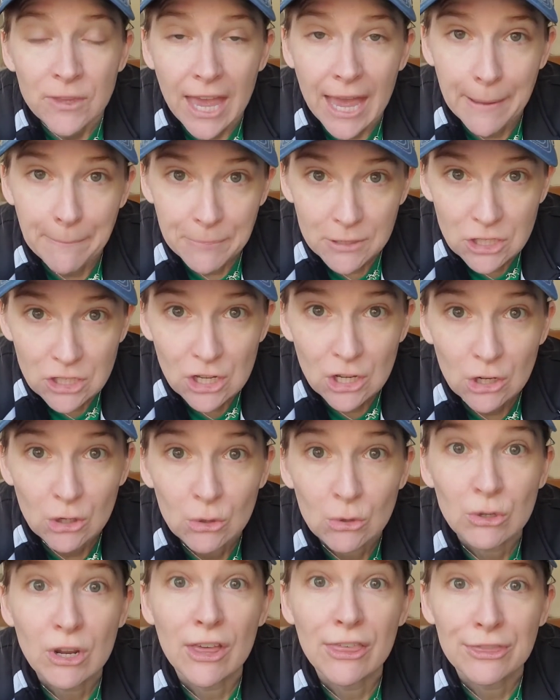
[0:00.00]

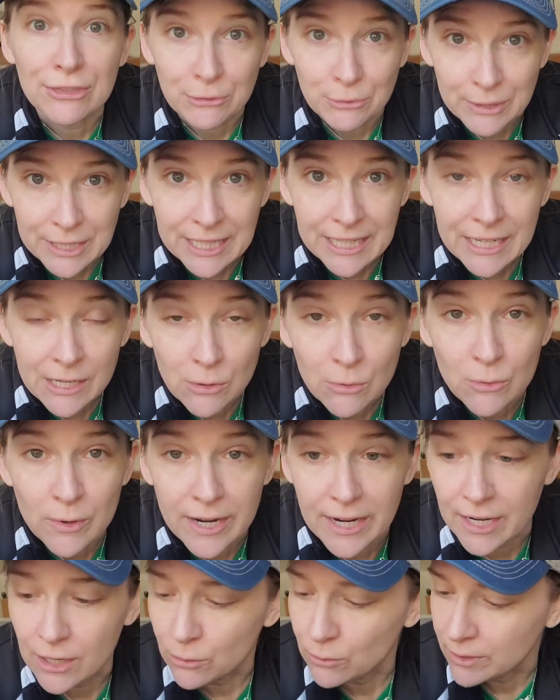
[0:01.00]
episode 3
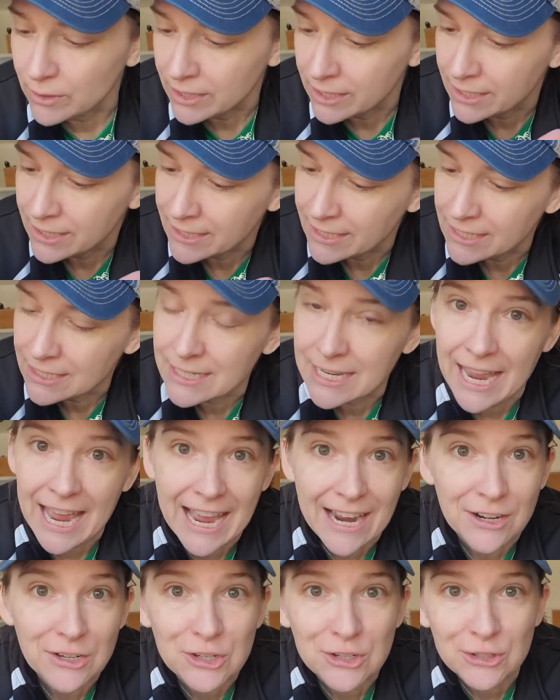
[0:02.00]
where we get to
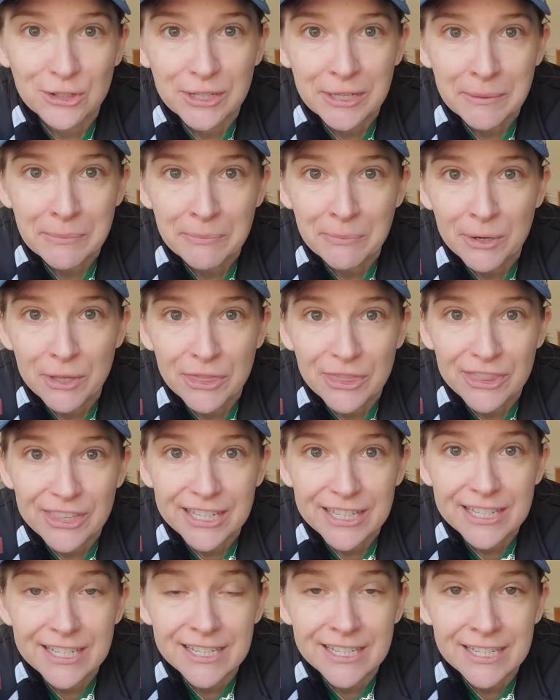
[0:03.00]
actually put
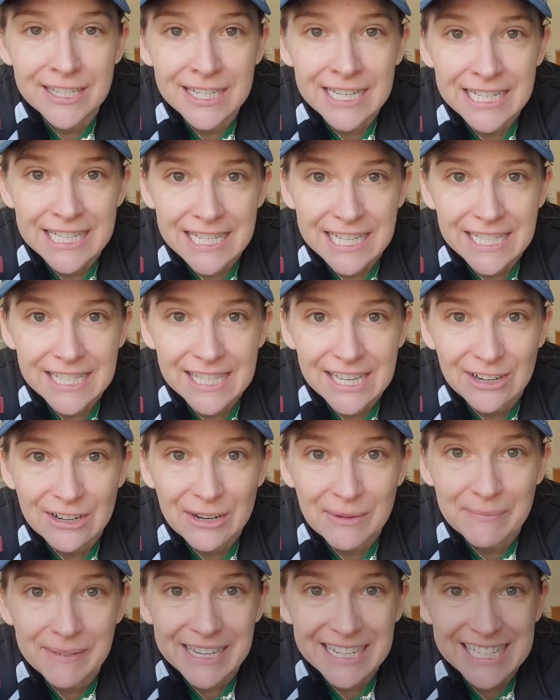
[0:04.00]
this seed
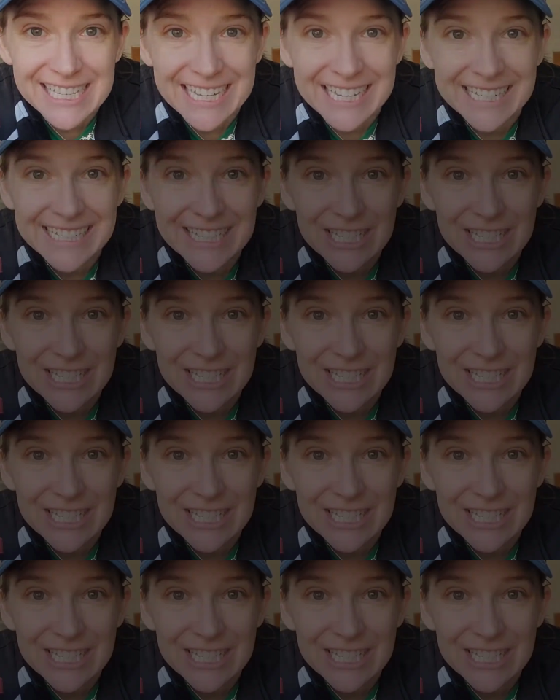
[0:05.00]
starting mix in